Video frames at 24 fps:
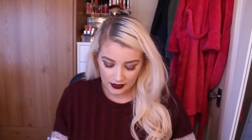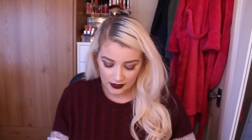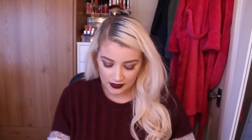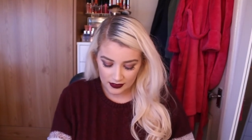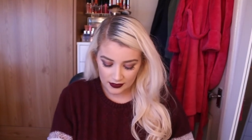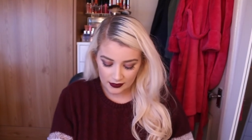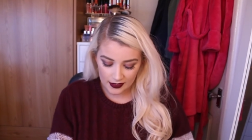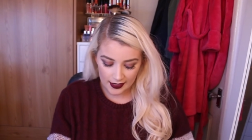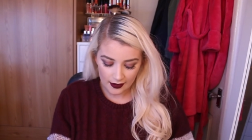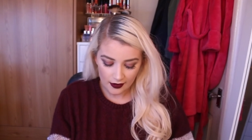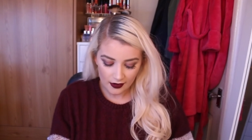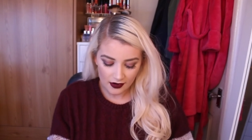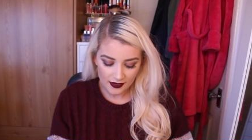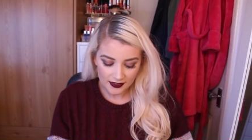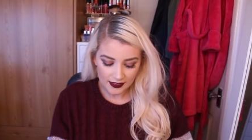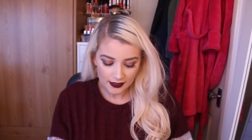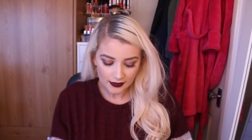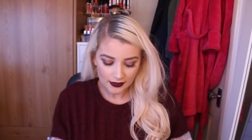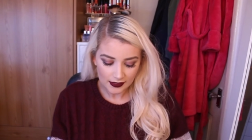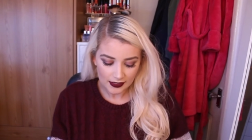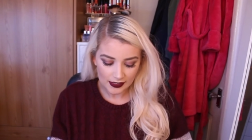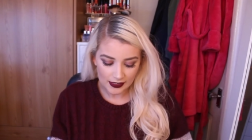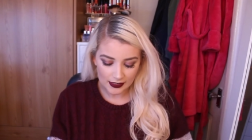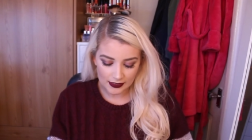So I
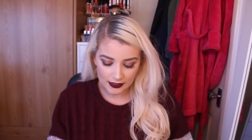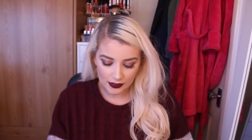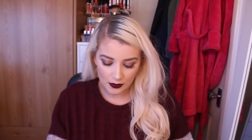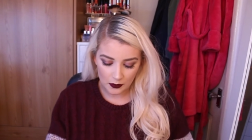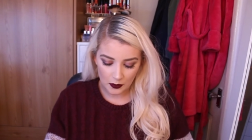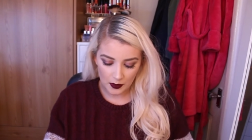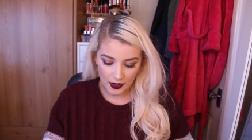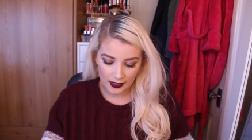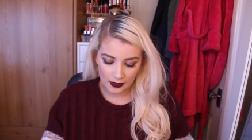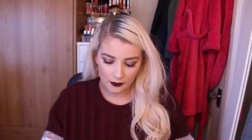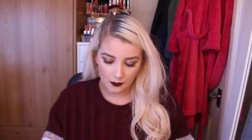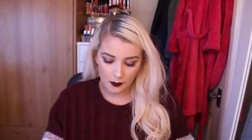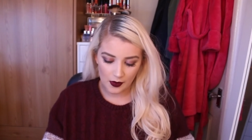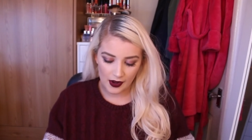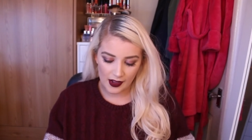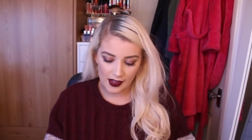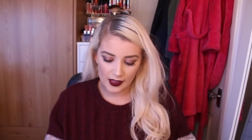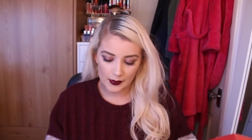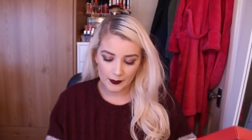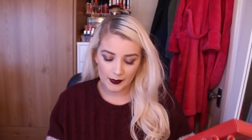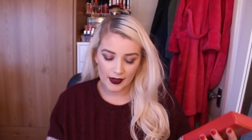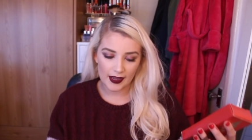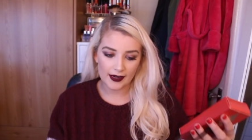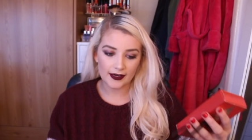ordered these quite a
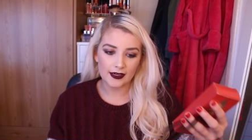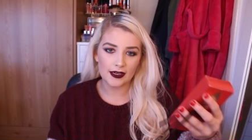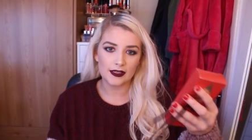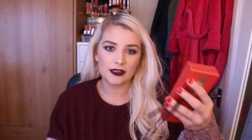while back,